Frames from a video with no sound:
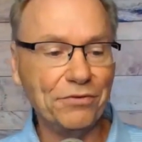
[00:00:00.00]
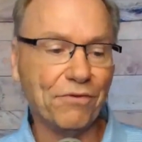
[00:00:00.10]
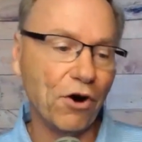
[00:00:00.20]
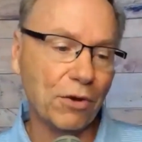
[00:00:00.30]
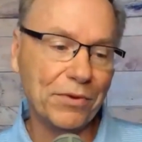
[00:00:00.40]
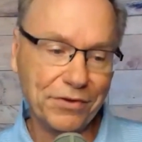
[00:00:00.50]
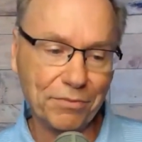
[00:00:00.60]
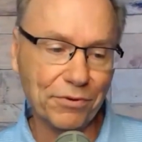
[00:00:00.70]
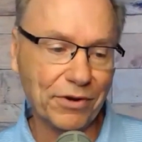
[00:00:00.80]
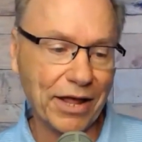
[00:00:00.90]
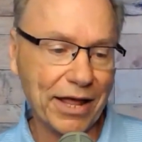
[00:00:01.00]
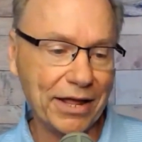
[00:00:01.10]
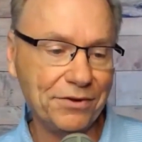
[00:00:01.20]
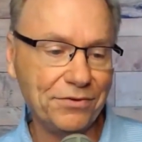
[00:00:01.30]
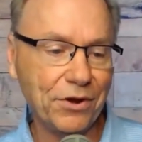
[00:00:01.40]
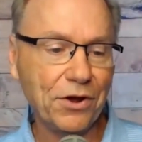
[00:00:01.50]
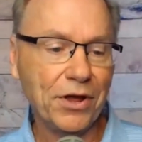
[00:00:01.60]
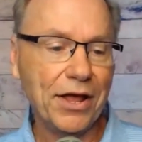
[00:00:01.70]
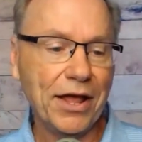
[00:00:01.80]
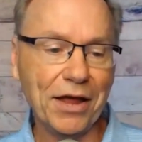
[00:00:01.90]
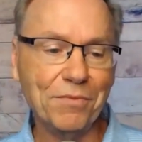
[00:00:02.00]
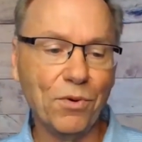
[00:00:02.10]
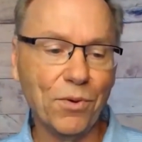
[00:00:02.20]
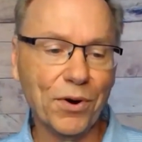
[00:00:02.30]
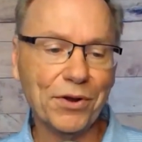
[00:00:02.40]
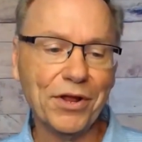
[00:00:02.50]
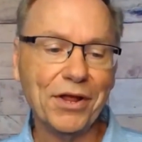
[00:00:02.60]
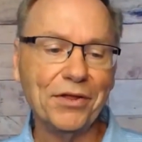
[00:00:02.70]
farm and timber lands, and more.